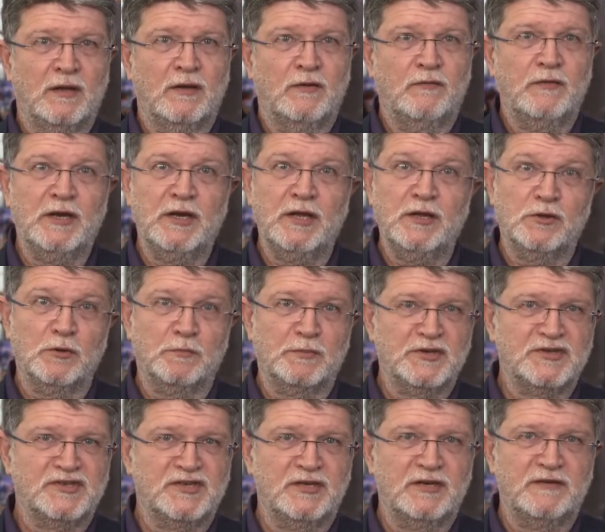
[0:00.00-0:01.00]
We need to
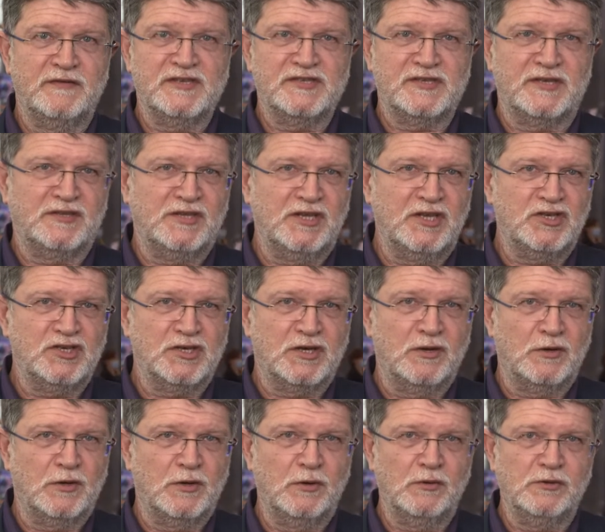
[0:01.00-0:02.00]
preserve its
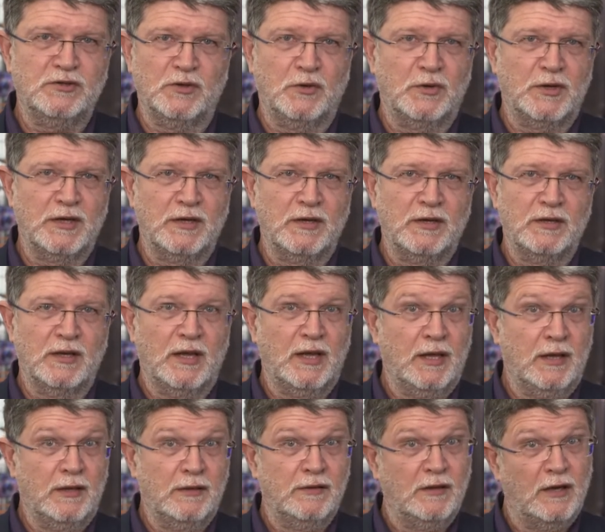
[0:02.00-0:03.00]
strategic role during
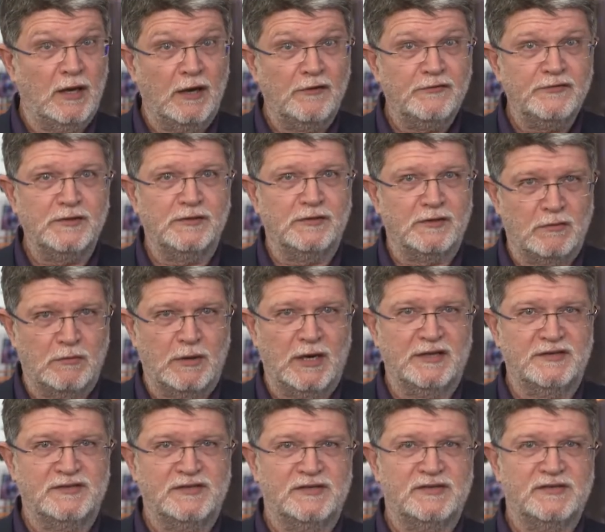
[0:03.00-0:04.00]
and after the
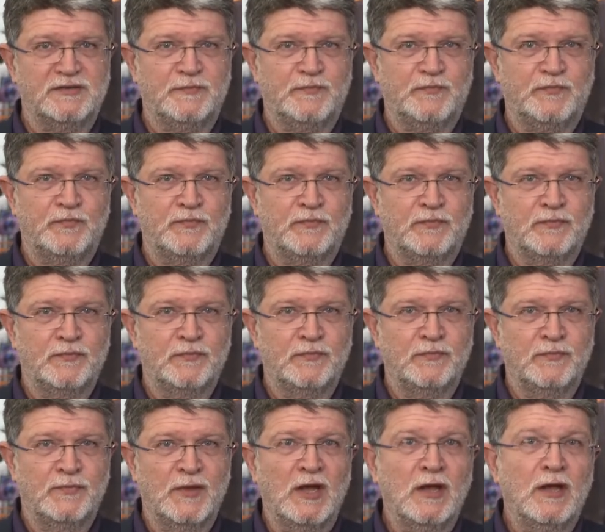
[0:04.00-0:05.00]
crisis.
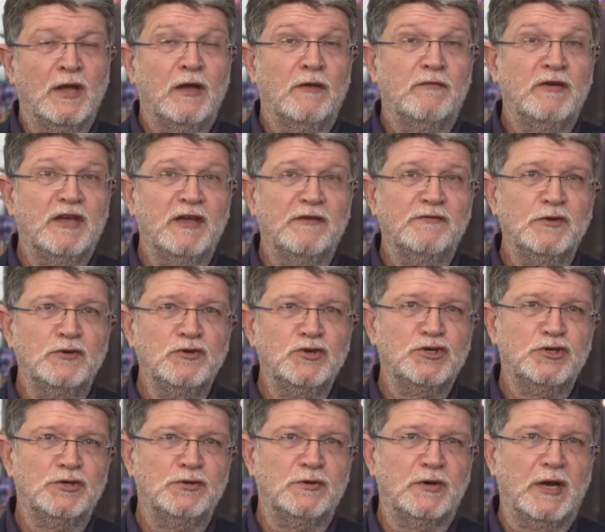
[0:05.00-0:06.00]
We have to
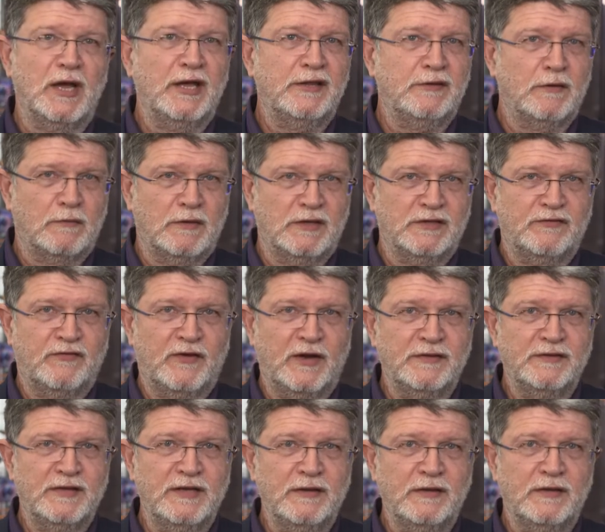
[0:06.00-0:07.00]
ensure adequate
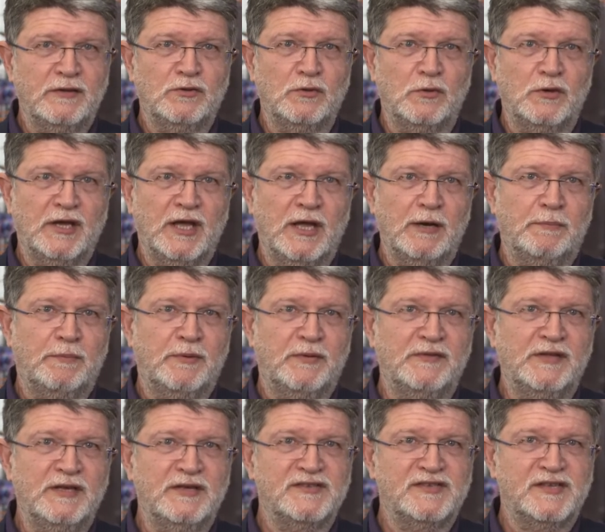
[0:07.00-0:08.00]
funding to help
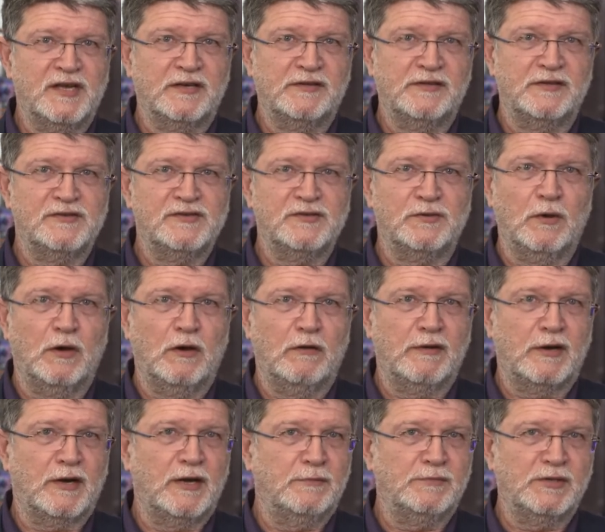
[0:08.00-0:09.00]
these sectors to
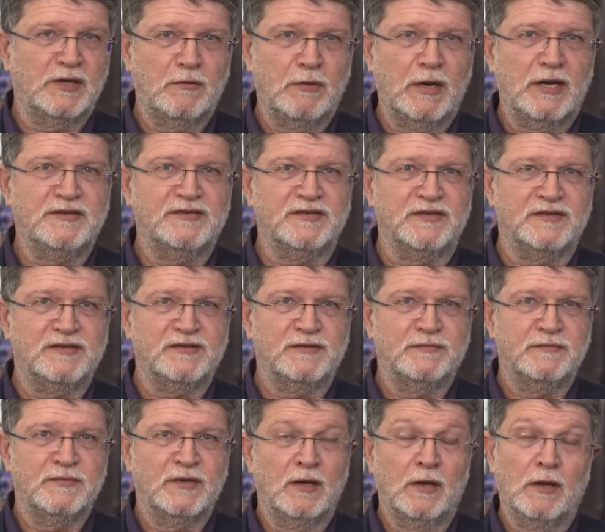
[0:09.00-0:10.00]
overcome the crisis
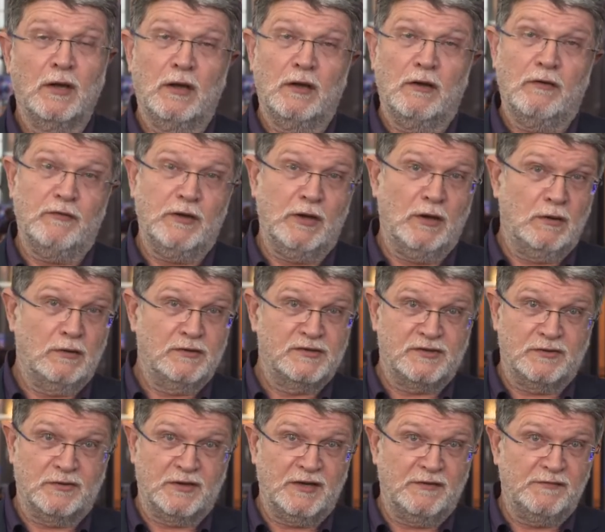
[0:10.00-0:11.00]
we
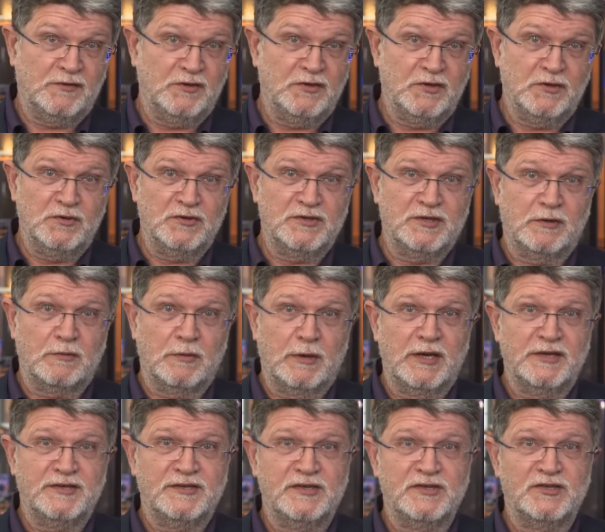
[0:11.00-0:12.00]
also have to use the
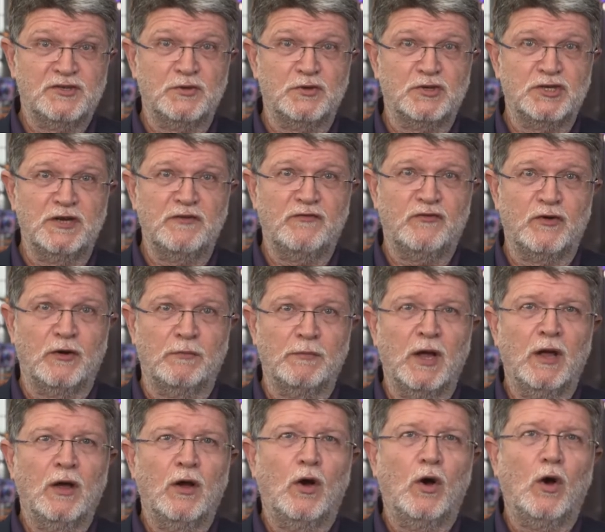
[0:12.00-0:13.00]
crisis to shift from
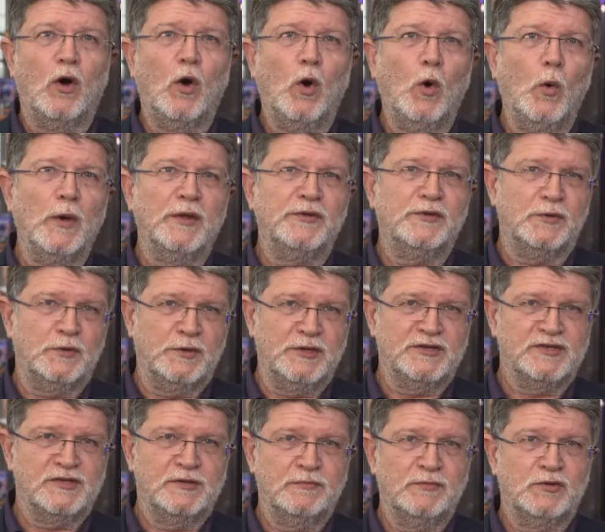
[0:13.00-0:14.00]

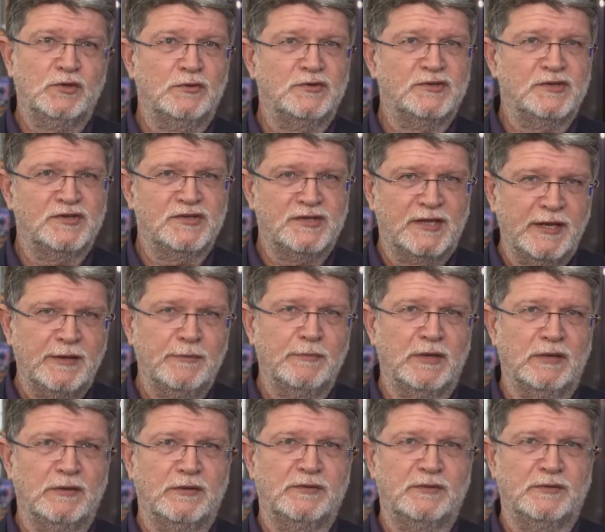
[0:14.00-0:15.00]
over-tourism to
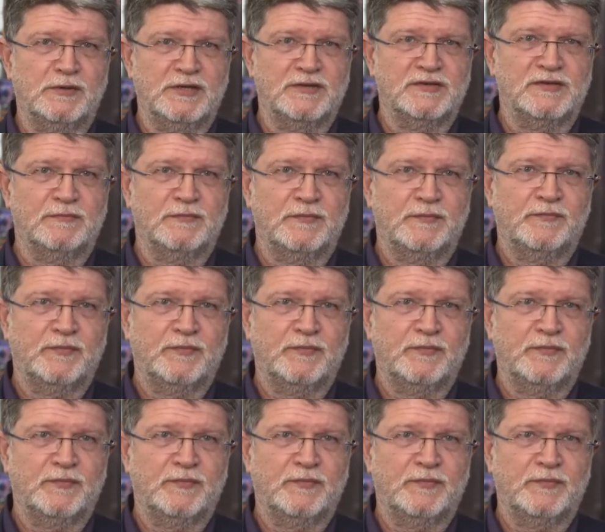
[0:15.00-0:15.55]
sustainable tourism.